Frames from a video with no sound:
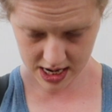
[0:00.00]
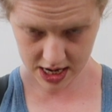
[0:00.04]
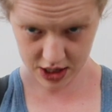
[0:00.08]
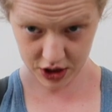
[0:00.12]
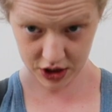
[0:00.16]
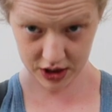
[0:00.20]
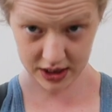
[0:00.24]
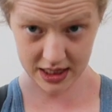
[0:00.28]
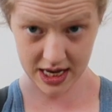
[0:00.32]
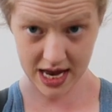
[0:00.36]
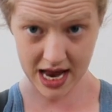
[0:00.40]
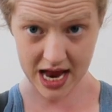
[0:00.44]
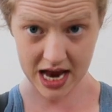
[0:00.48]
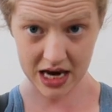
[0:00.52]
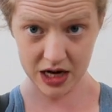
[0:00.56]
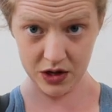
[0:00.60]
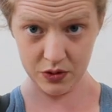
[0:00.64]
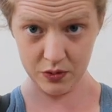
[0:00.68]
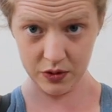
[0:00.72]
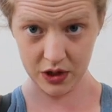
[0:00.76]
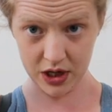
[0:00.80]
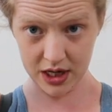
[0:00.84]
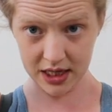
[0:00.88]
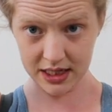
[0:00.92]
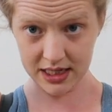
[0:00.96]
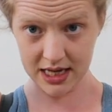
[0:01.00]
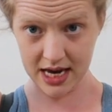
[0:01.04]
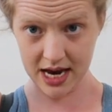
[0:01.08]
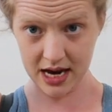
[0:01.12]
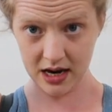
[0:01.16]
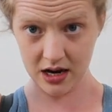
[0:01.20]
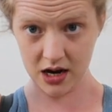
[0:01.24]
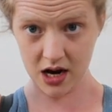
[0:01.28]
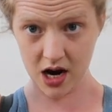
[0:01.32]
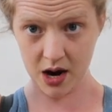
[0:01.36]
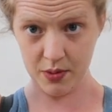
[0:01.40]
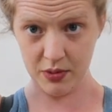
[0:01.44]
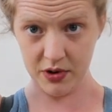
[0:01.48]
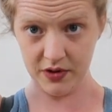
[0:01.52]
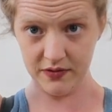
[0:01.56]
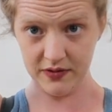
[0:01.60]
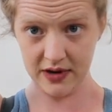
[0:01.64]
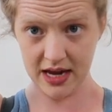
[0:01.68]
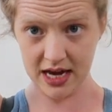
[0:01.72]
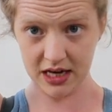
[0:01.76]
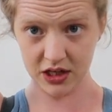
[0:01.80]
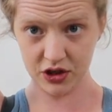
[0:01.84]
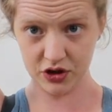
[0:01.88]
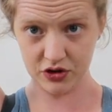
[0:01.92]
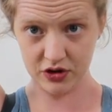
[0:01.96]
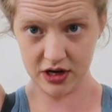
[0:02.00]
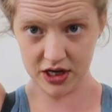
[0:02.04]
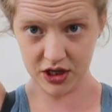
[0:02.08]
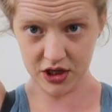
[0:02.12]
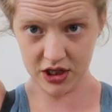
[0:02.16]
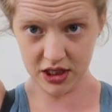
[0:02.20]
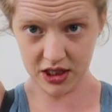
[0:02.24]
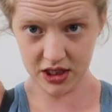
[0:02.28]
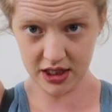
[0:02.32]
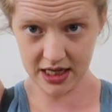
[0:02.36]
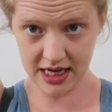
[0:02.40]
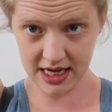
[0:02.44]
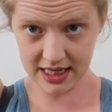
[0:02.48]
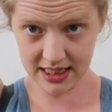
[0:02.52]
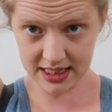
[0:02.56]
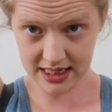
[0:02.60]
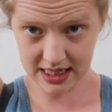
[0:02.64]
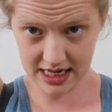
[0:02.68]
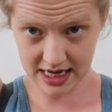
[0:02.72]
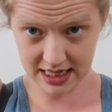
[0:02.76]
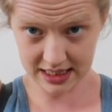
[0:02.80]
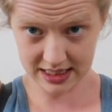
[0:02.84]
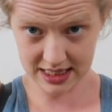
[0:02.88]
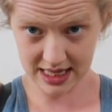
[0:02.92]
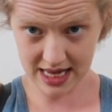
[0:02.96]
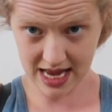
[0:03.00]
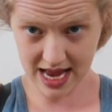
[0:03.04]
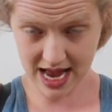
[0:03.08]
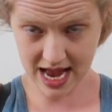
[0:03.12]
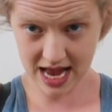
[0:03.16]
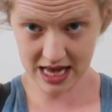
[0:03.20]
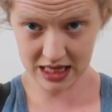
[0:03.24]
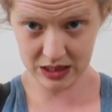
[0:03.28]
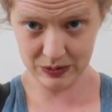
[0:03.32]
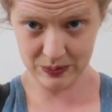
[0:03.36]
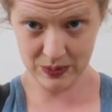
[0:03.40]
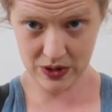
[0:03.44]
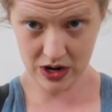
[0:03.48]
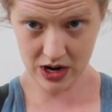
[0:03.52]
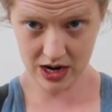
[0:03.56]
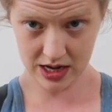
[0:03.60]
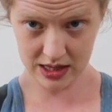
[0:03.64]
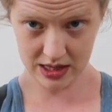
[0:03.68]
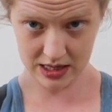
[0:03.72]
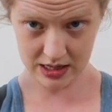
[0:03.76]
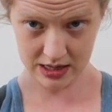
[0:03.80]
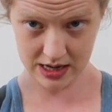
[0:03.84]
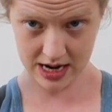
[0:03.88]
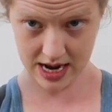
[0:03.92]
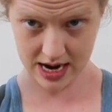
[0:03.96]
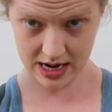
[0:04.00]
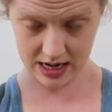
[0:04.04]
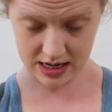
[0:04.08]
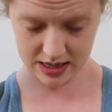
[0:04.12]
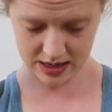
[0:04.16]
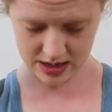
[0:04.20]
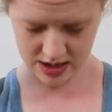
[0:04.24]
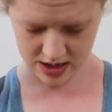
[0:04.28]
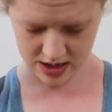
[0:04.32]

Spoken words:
And just to end, we're going to take a couple of neck stretches. So interlace the hands behind the neck.